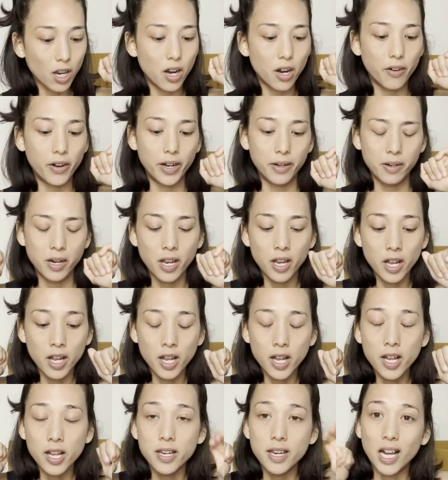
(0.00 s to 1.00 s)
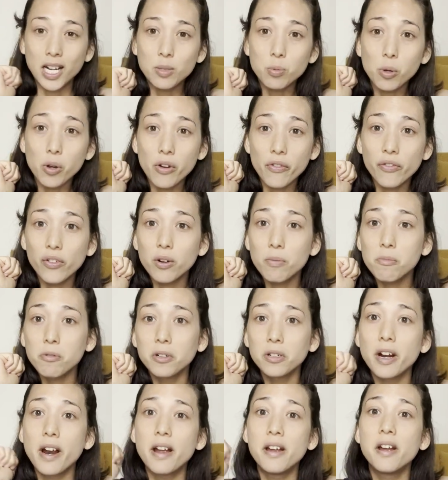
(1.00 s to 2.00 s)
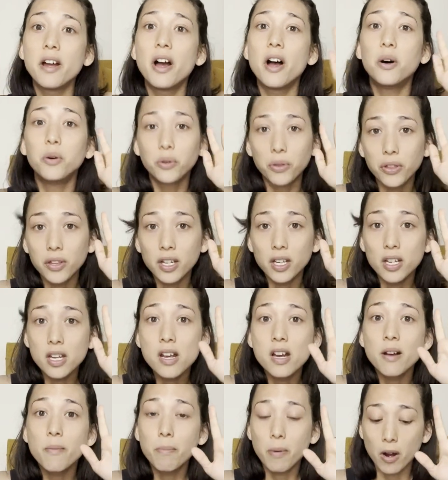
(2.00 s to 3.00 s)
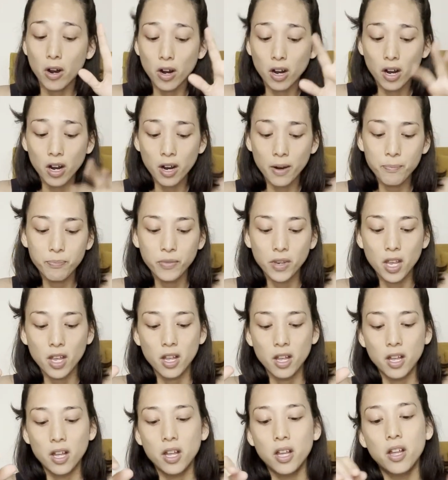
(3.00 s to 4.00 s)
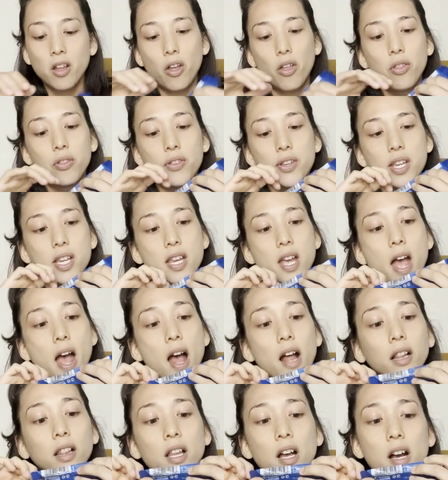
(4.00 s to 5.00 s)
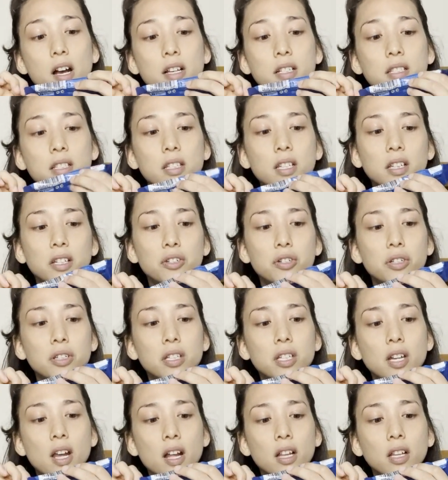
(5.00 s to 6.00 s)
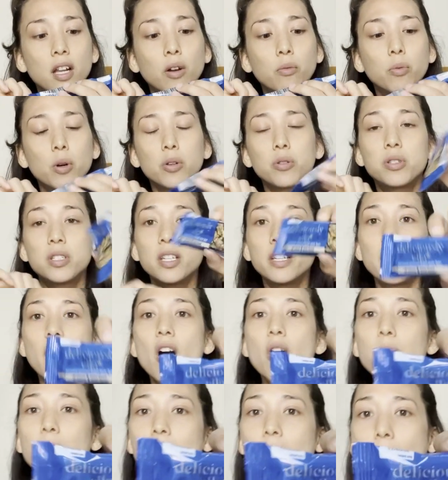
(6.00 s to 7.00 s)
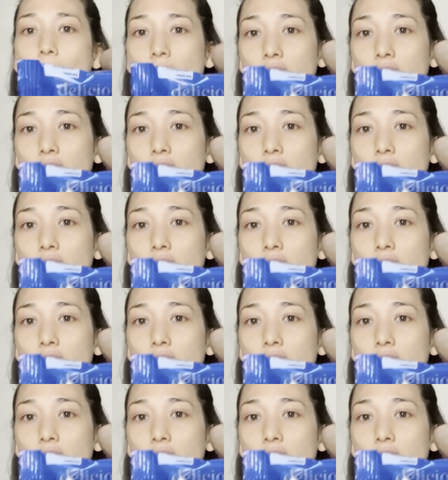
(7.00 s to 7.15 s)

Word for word: All right, next we'll go for a more healthy bar. The Ella's Deliciously Ella Roasted Almond